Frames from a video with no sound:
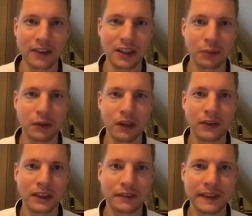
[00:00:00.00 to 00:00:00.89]
So below
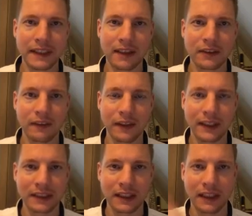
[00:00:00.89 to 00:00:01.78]
this video, there
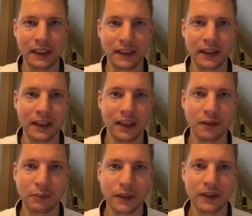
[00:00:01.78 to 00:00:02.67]
is a
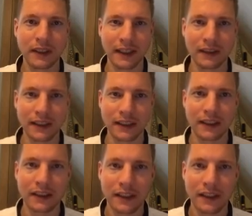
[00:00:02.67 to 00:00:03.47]
button and link